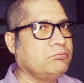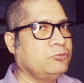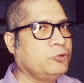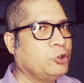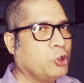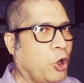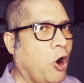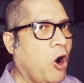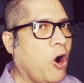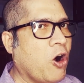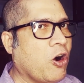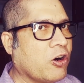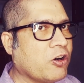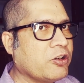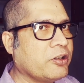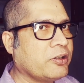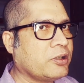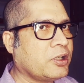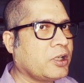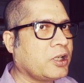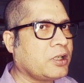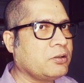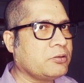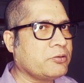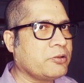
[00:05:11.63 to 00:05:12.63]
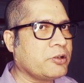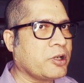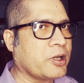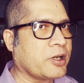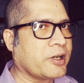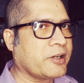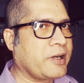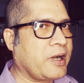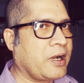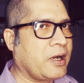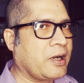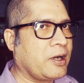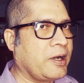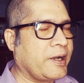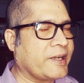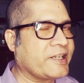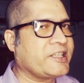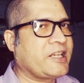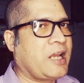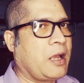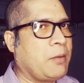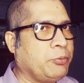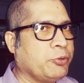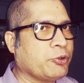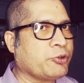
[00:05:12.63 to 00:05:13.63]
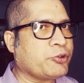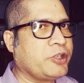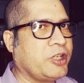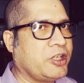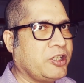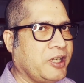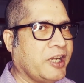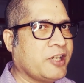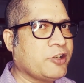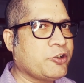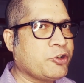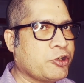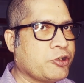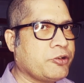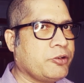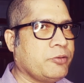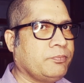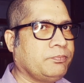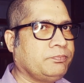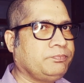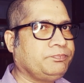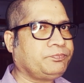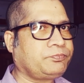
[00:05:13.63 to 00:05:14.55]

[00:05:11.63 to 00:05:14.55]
wrong example sentence.